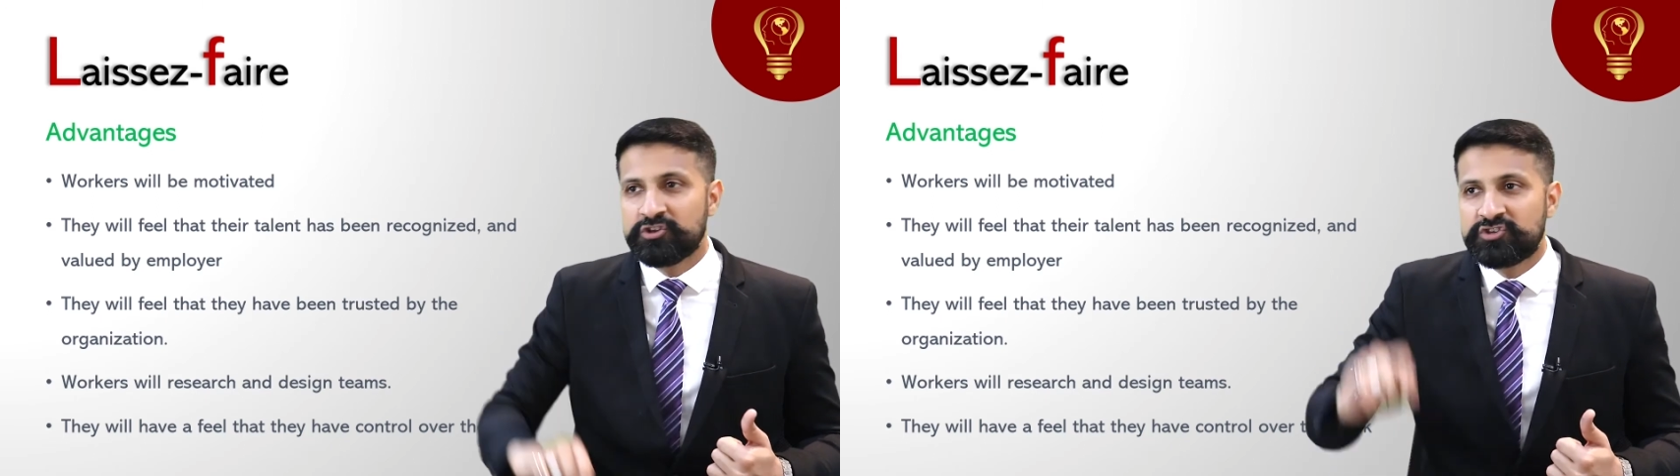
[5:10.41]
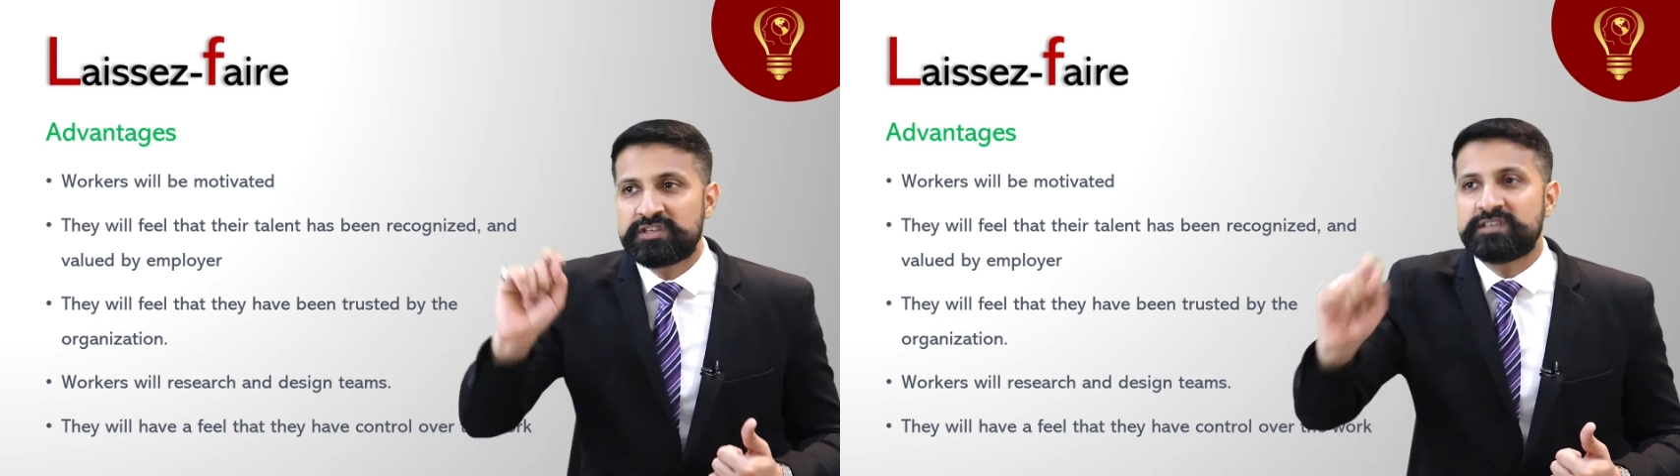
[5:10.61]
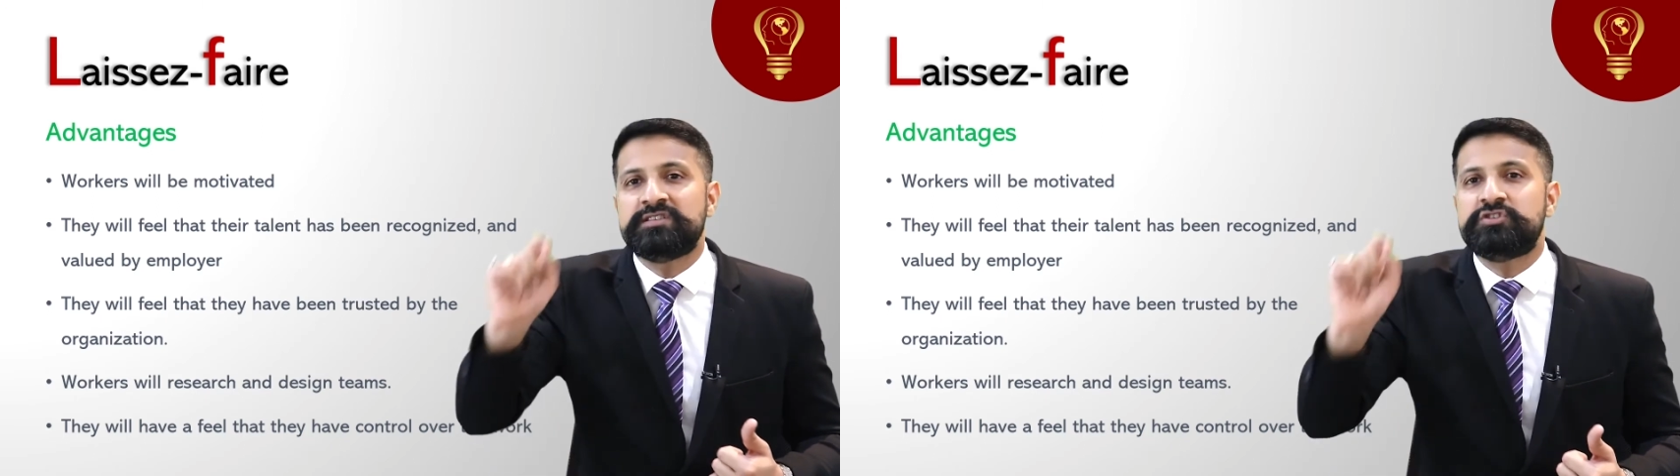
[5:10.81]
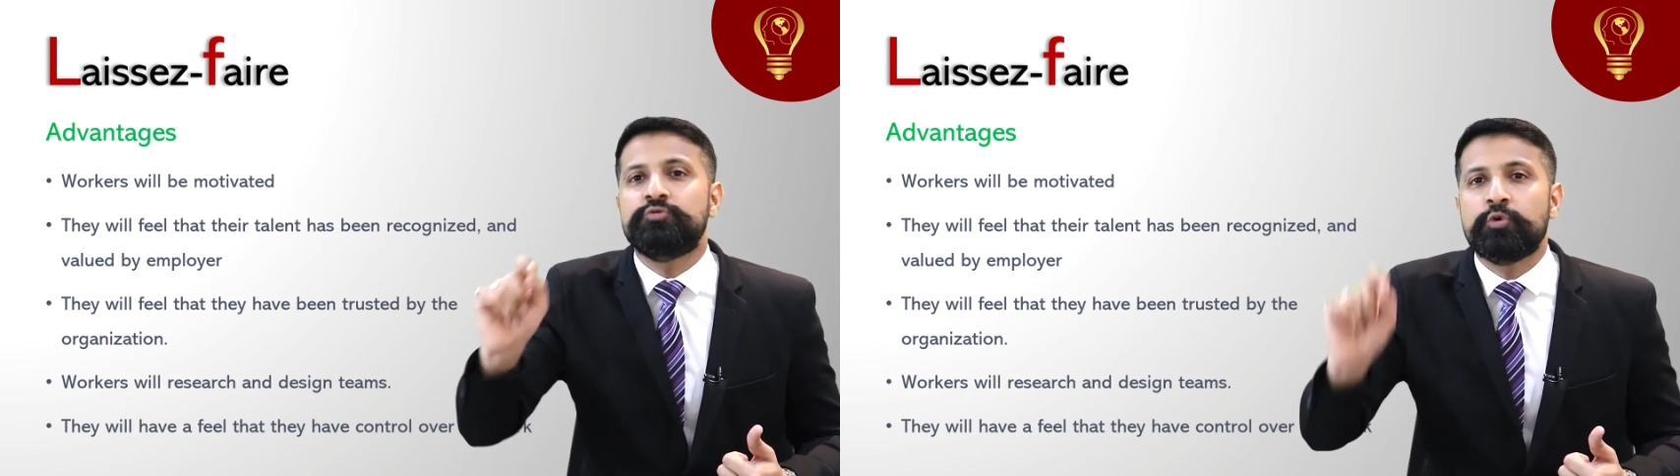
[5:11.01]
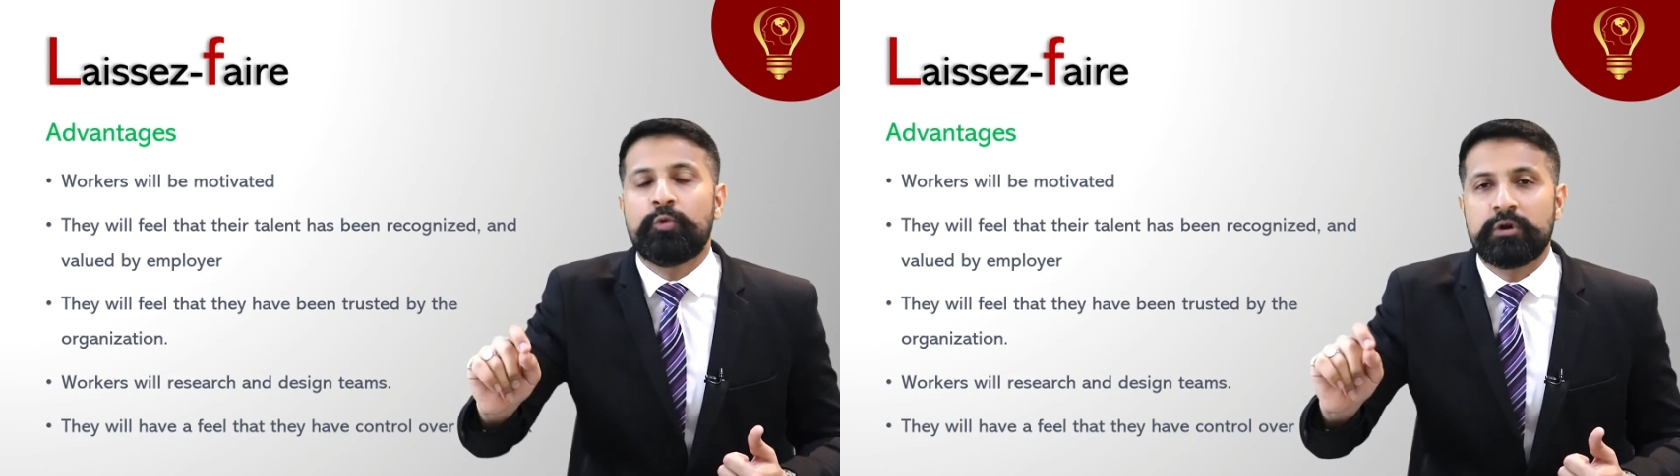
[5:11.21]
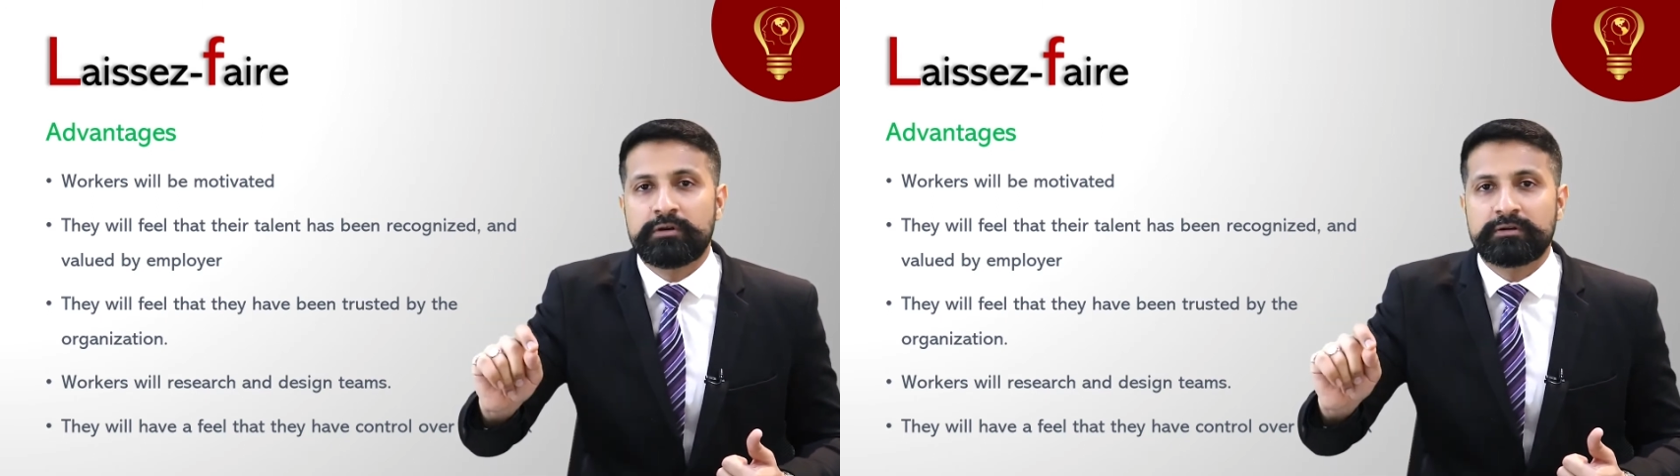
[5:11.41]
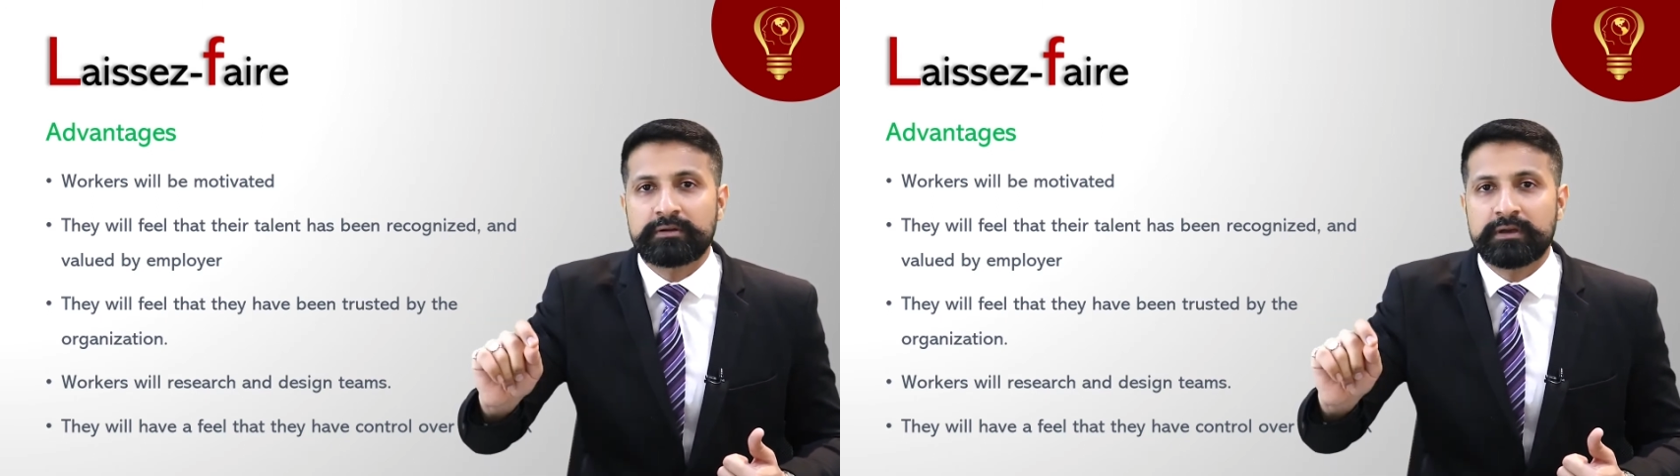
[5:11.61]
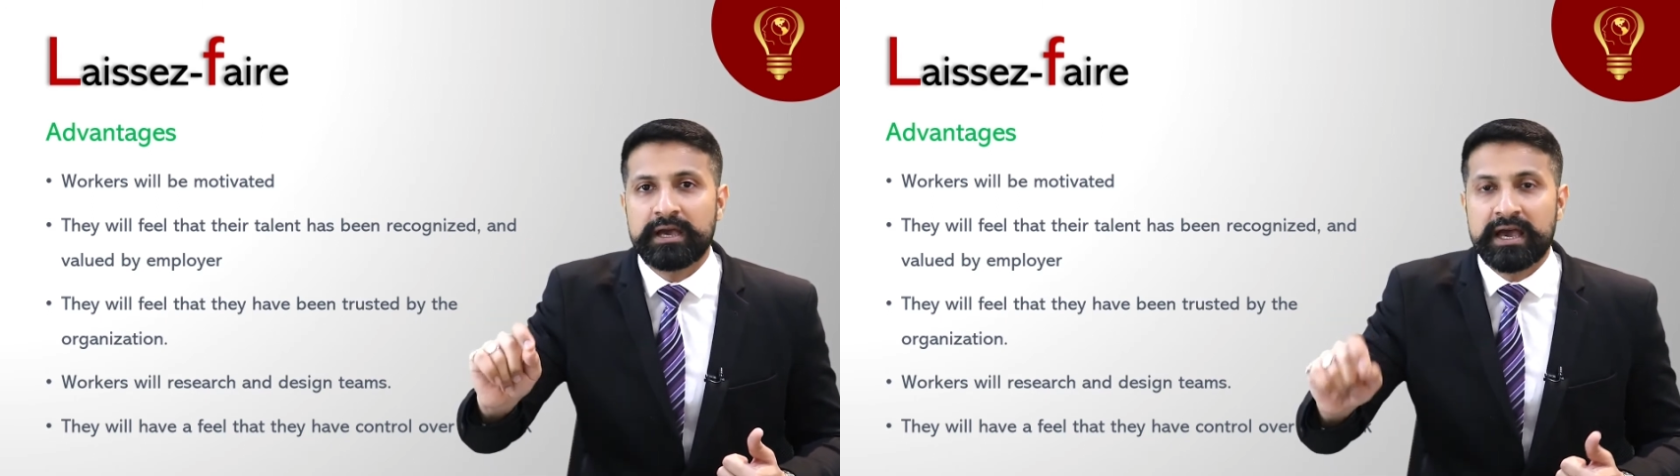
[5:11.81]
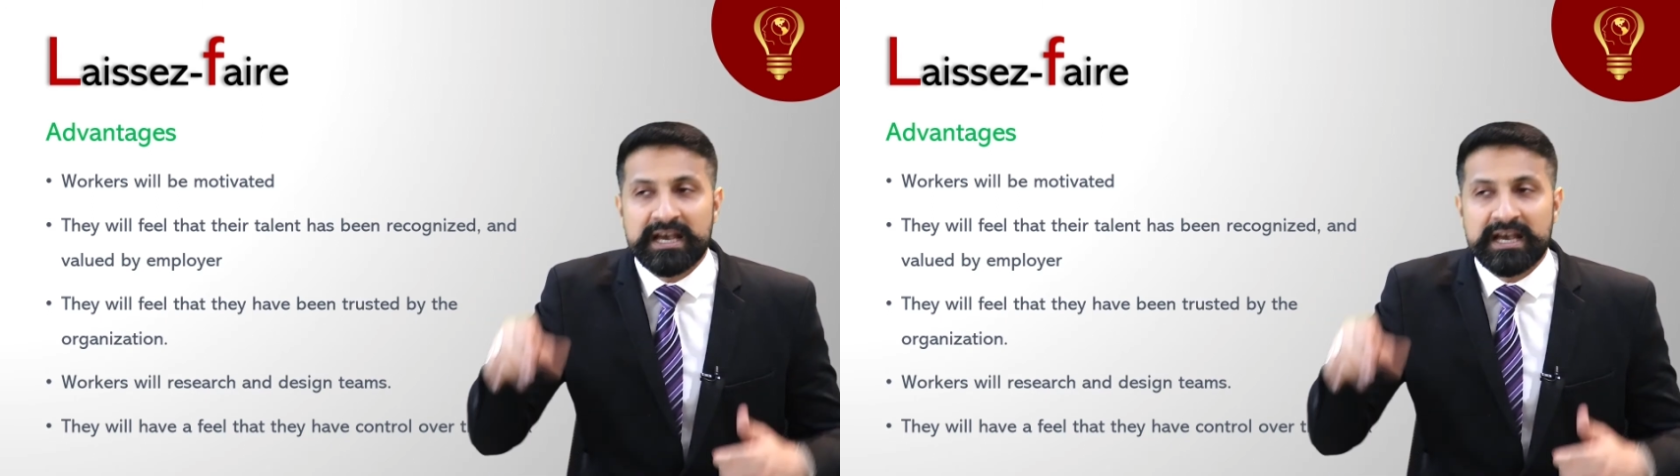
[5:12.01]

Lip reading: Just do the work